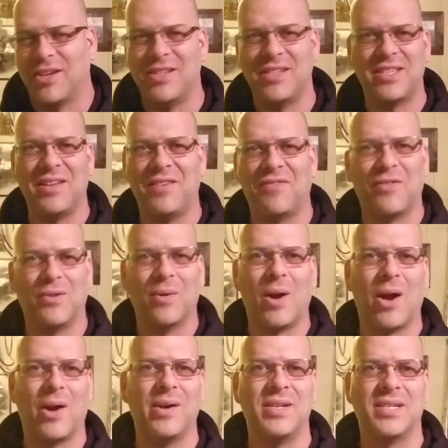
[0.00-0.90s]
You see
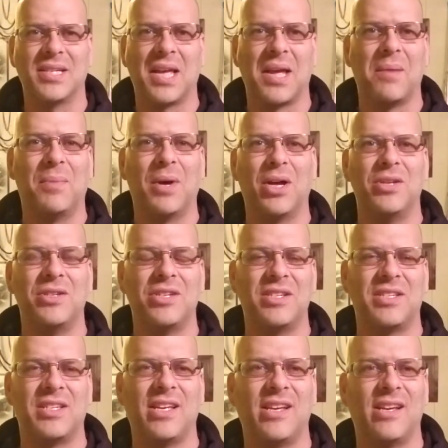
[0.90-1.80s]
Ferraris, Lambos. You
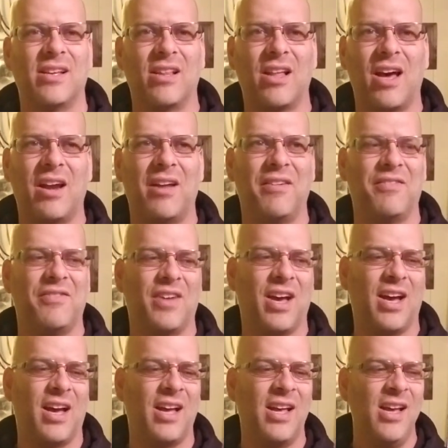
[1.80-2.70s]
see a lot of
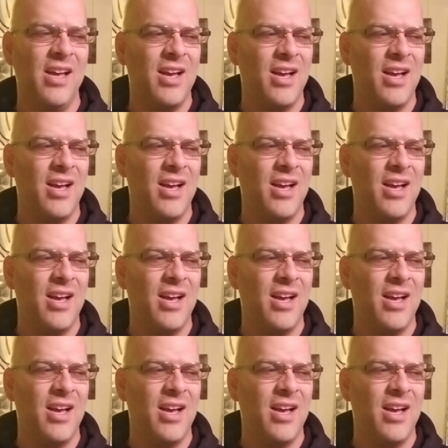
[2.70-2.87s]
uh,